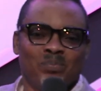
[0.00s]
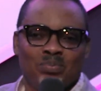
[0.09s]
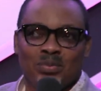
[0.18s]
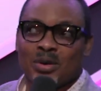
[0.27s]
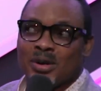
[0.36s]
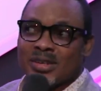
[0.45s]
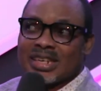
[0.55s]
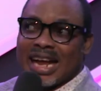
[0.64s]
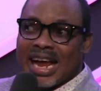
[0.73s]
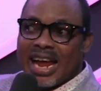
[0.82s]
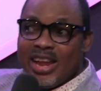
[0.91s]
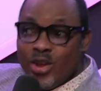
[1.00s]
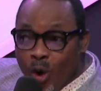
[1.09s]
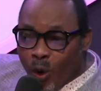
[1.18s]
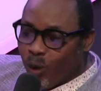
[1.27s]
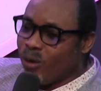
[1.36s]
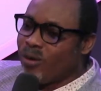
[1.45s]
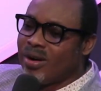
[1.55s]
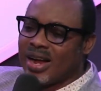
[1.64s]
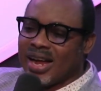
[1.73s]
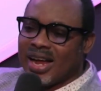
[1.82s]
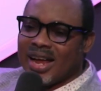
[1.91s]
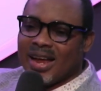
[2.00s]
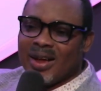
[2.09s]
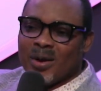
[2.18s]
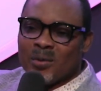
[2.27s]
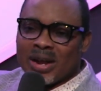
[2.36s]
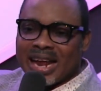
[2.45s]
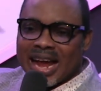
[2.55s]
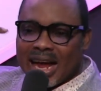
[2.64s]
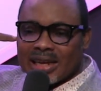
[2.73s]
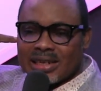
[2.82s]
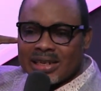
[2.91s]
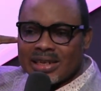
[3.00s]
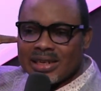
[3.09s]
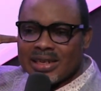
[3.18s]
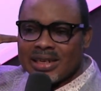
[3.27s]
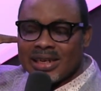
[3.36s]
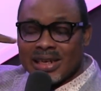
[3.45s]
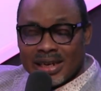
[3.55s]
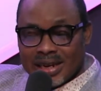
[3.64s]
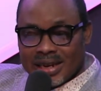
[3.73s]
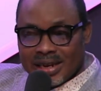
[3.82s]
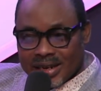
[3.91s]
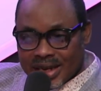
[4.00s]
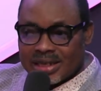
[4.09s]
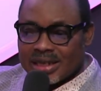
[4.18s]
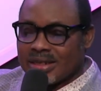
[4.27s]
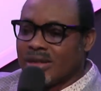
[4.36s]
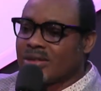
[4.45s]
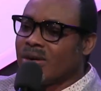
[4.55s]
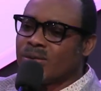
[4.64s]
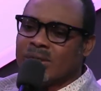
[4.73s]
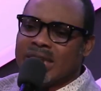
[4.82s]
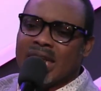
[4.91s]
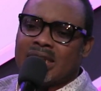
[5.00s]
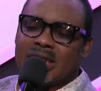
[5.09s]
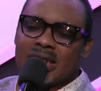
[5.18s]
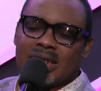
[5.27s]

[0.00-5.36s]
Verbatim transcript: Because I know what I had. This is not unto death.